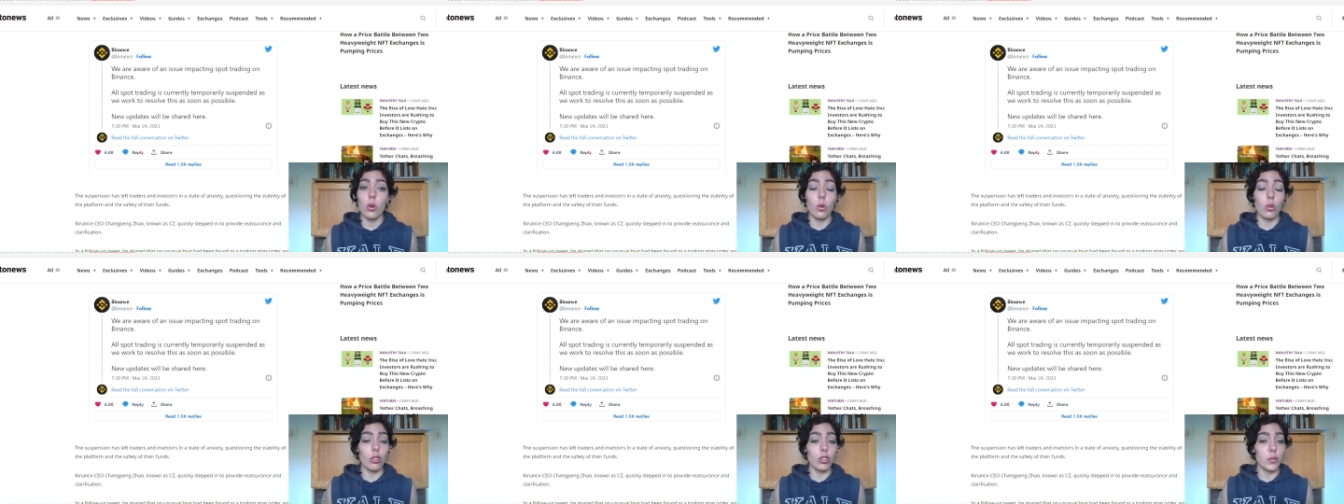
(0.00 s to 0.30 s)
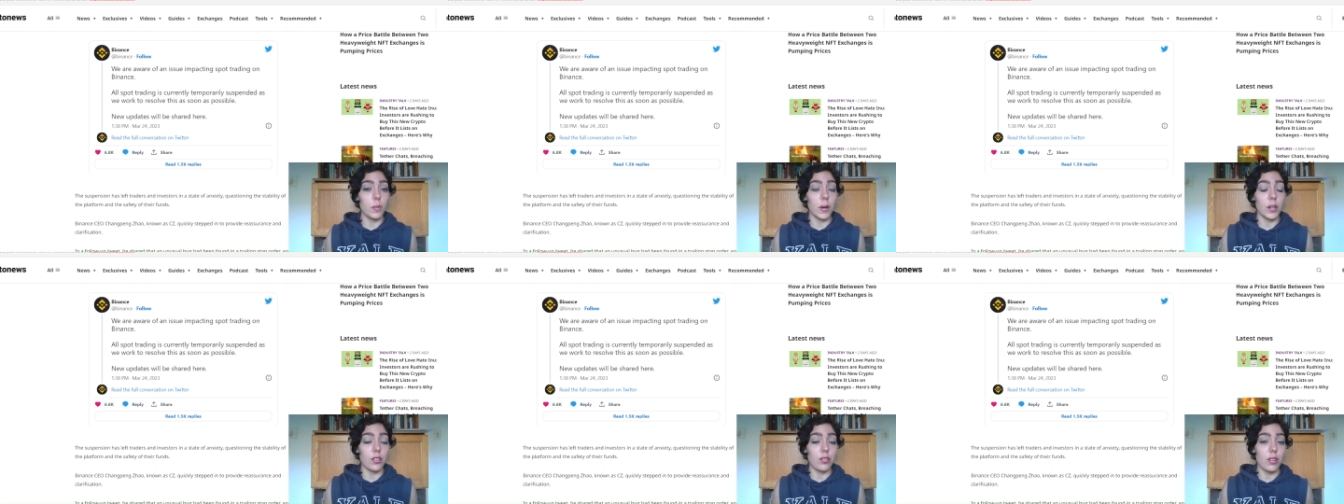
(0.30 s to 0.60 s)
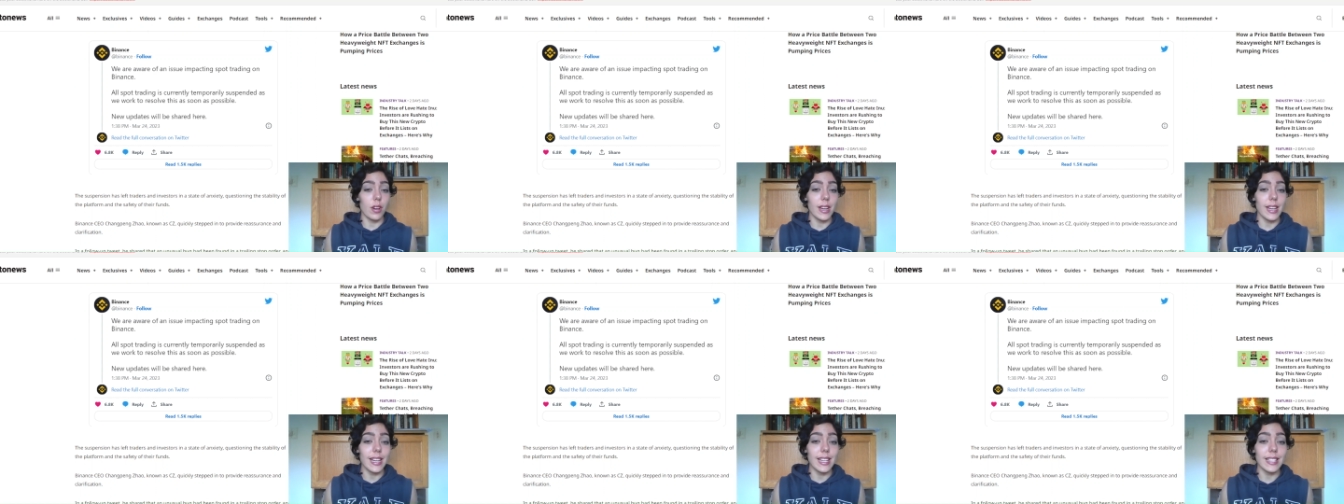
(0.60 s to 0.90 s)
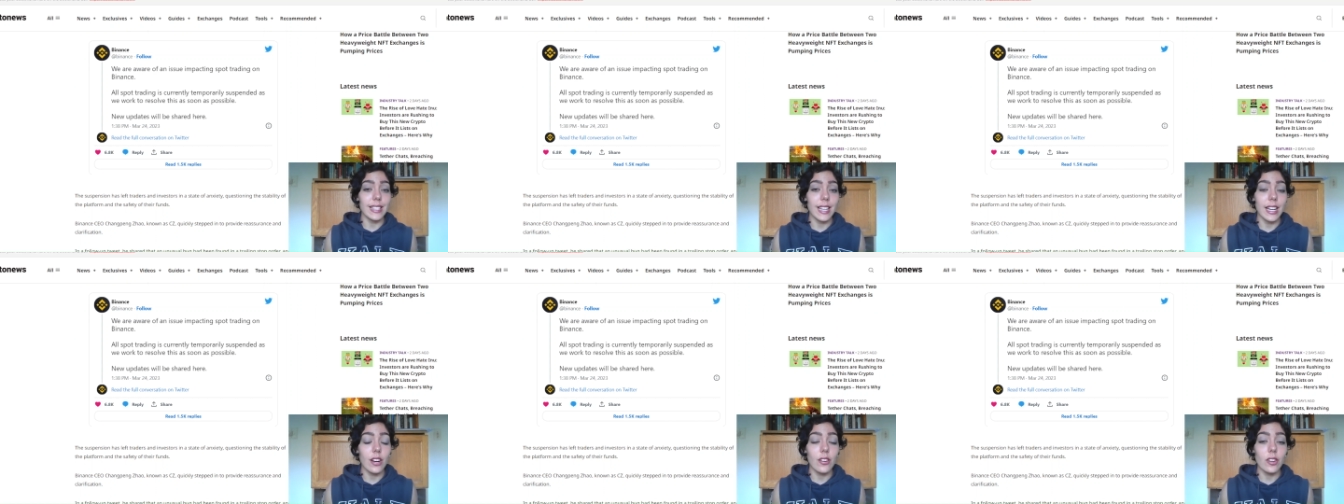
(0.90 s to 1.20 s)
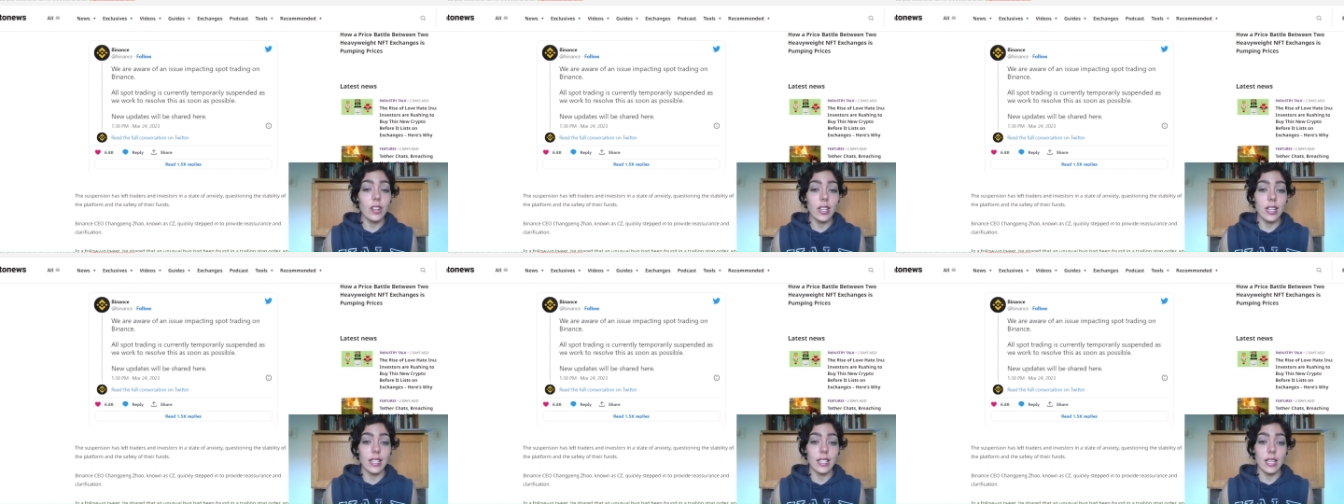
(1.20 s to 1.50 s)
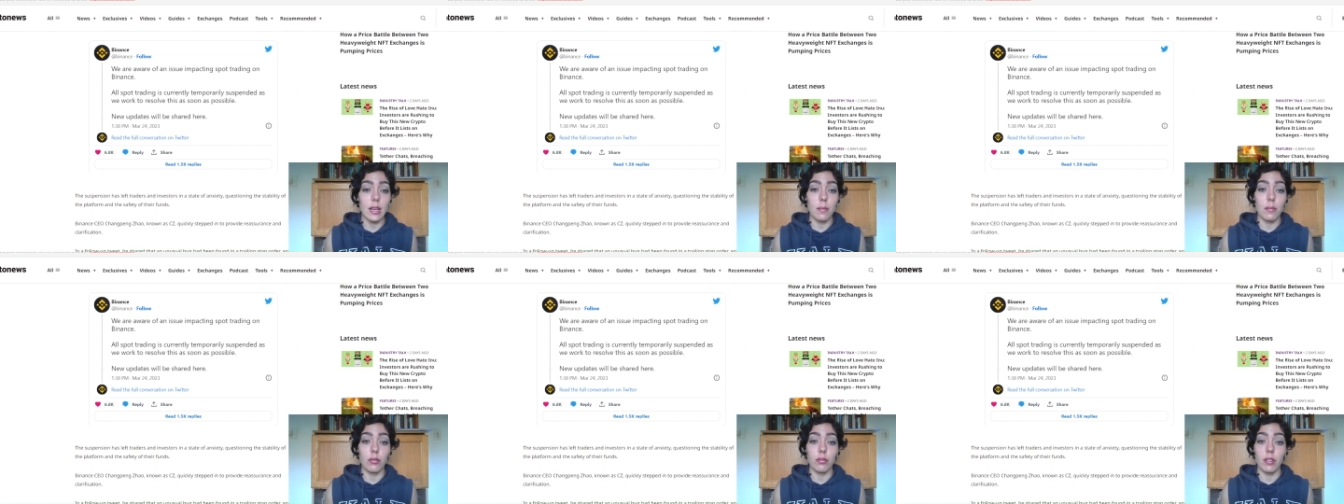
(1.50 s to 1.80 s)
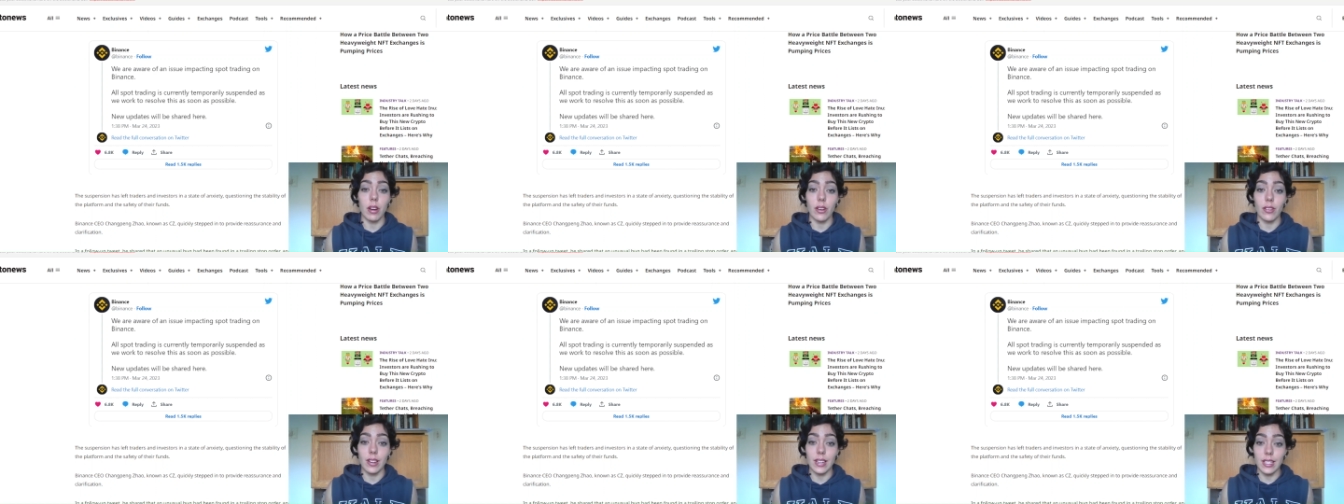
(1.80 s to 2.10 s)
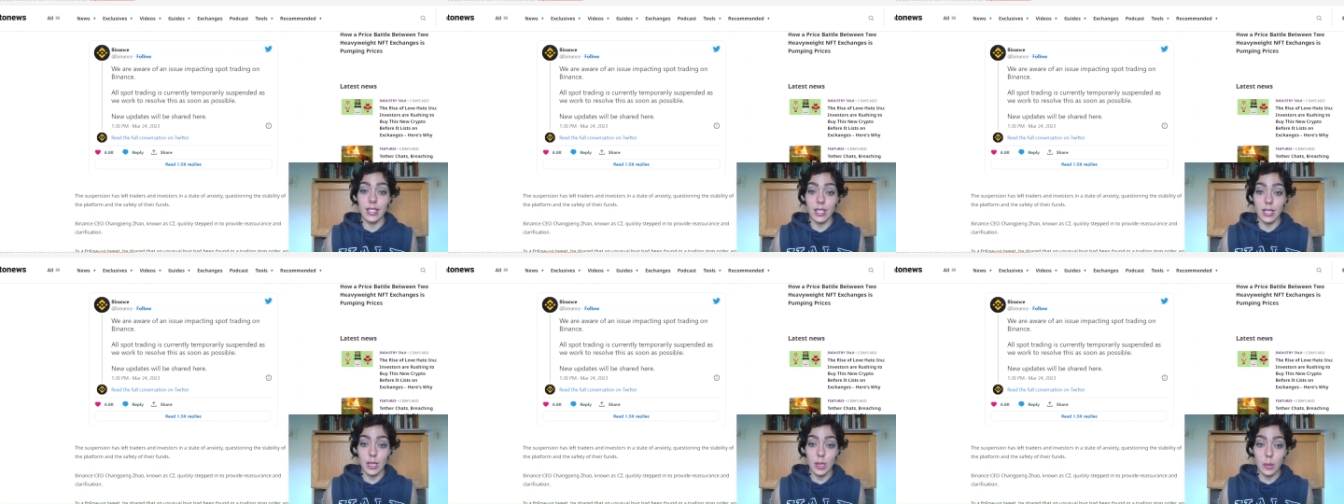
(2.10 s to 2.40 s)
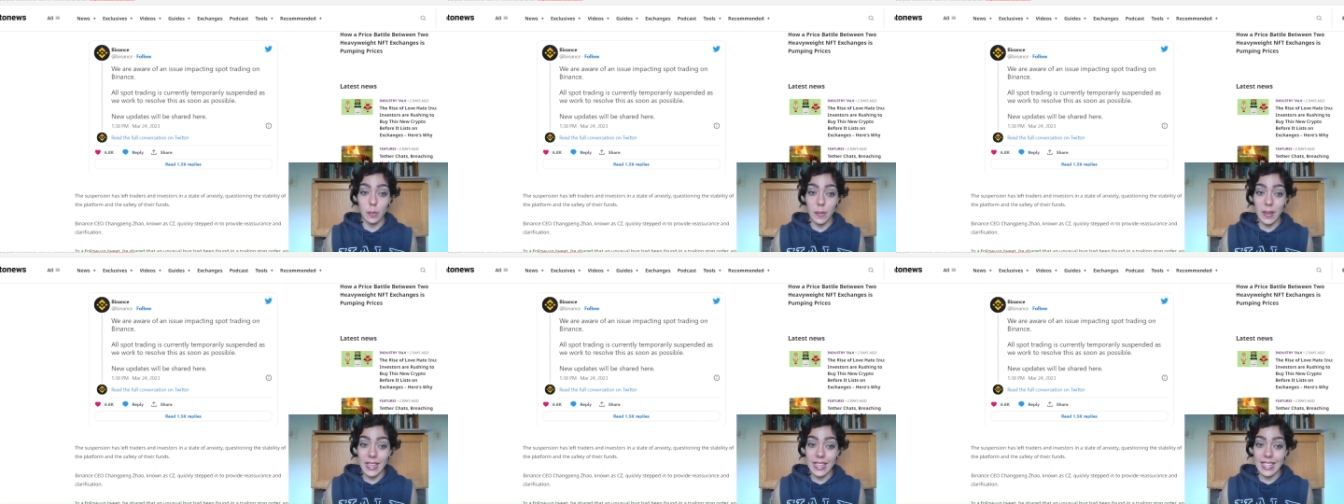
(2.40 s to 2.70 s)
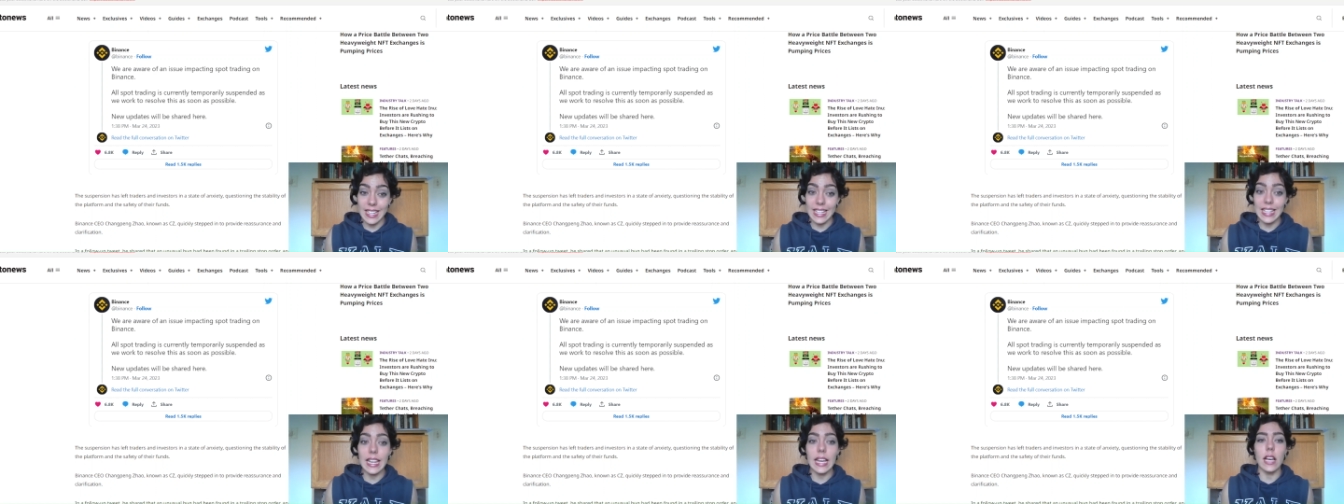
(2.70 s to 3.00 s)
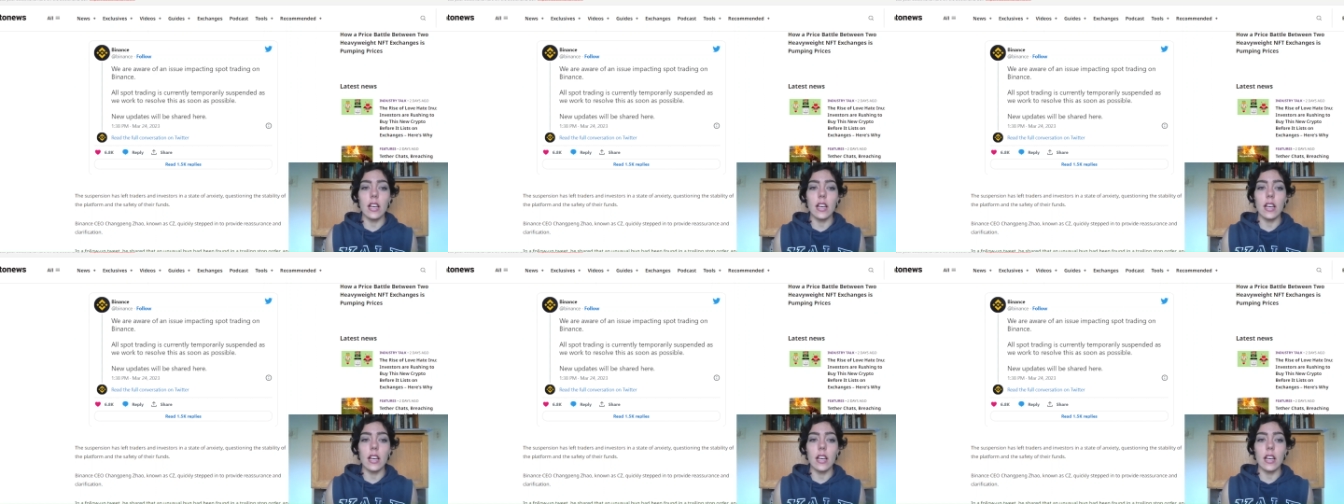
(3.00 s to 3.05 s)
All spot trading is currently temporarily suspended